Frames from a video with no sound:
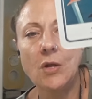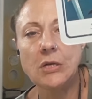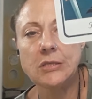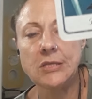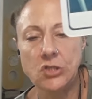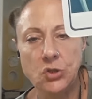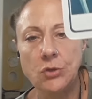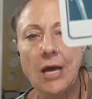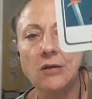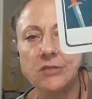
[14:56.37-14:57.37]
since
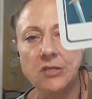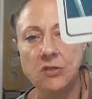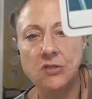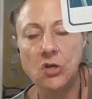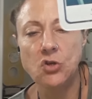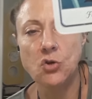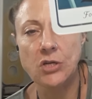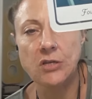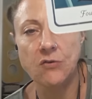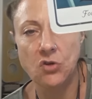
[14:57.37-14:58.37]
2000. So you
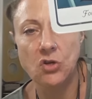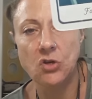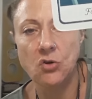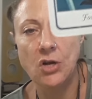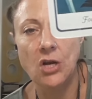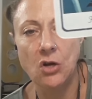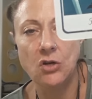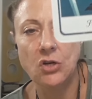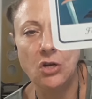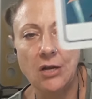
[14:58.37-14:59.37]
can
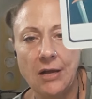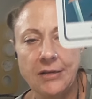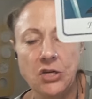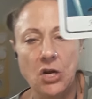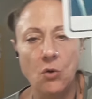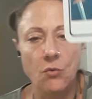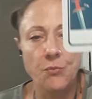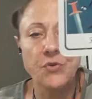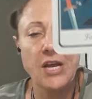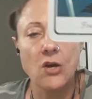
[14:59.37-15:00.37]
you know,
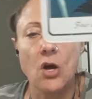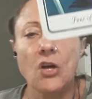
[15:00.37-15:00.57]
take all